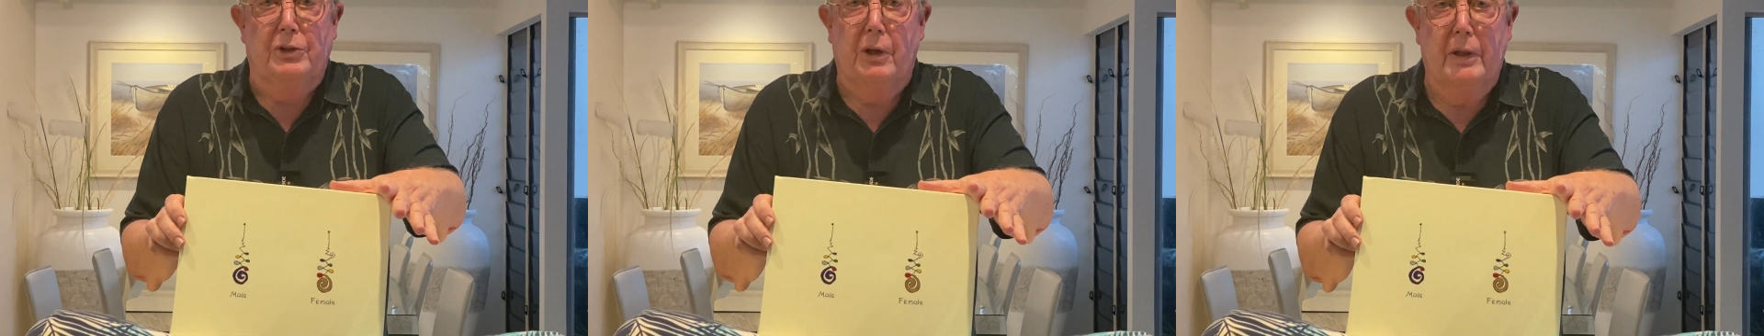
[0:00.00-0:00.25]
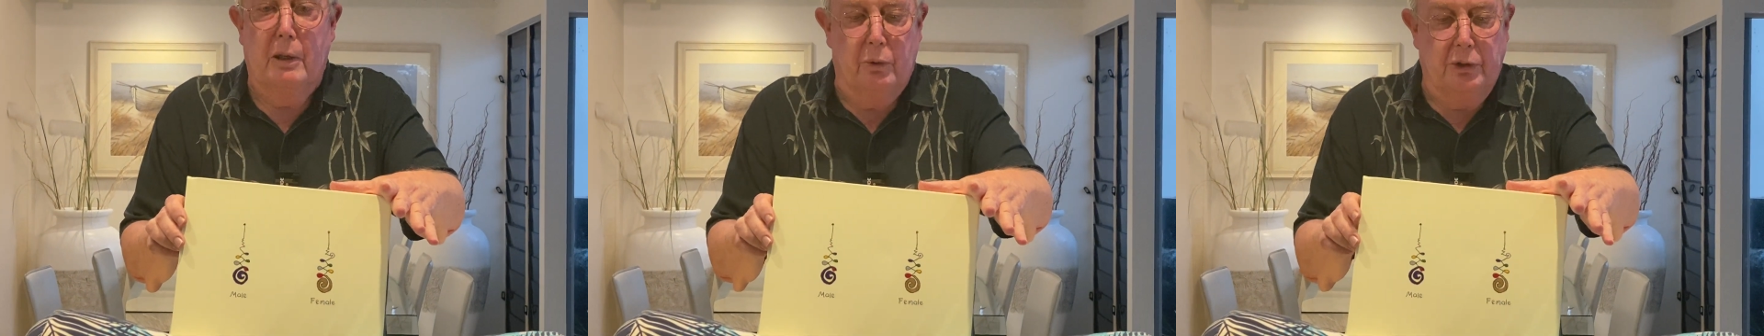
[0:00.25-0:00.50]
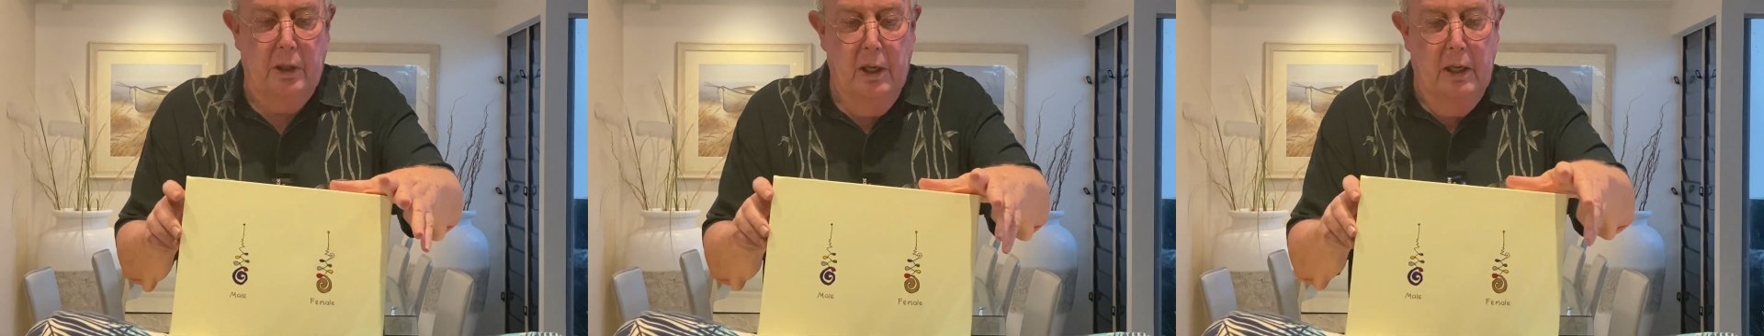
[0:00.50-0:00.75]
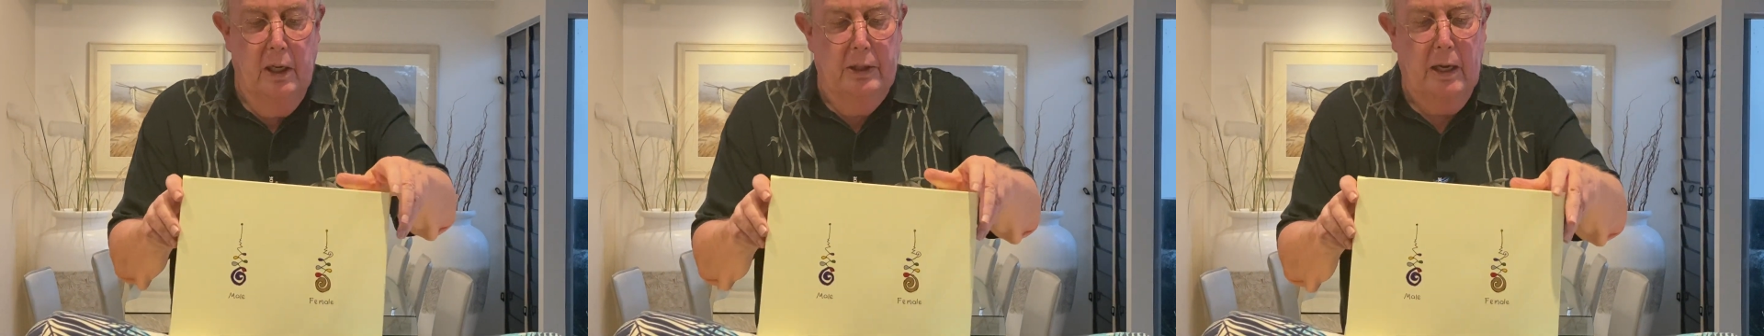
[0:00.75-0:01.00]
so that was
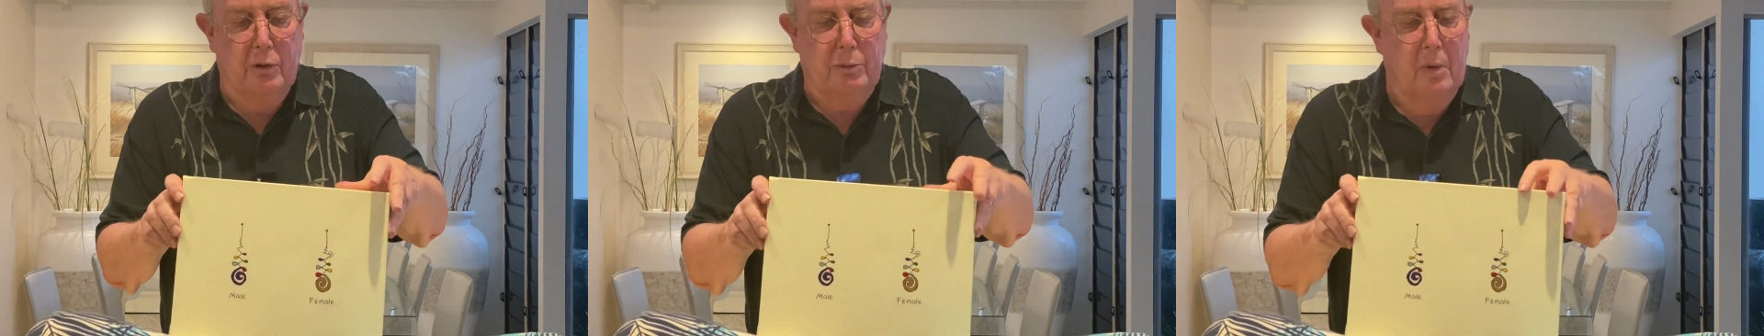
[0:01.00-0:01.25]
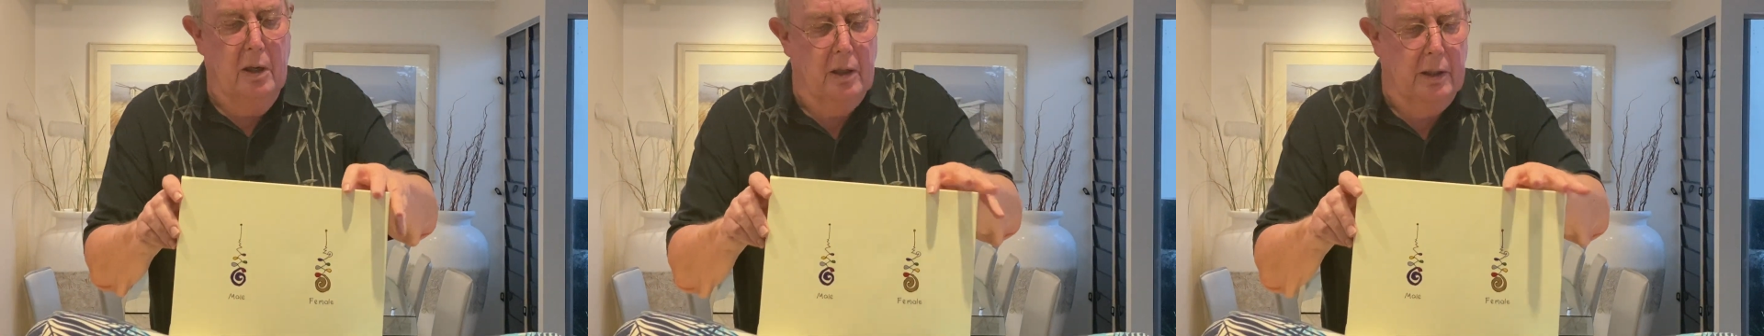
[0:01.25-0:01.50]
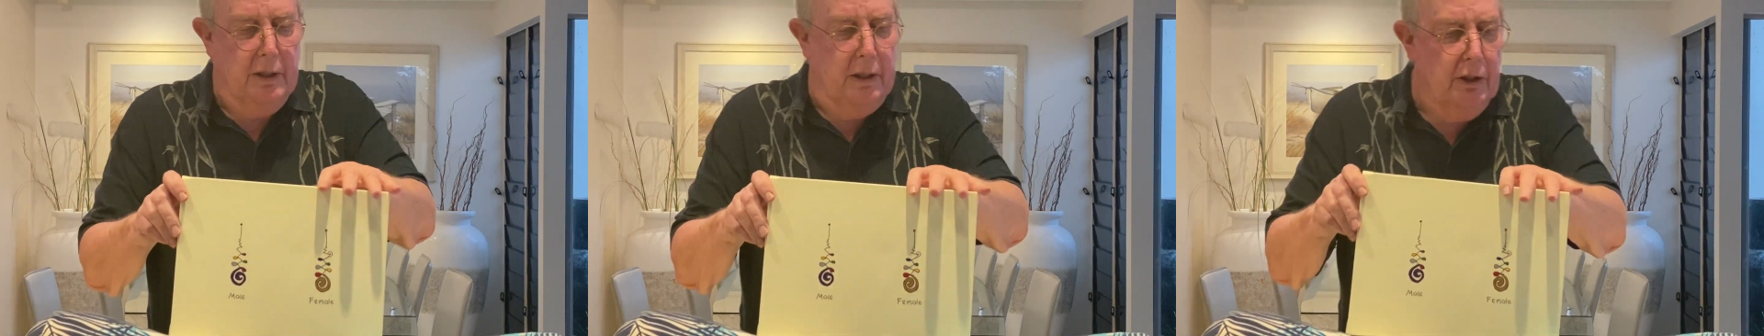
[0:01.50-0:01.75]
my idea.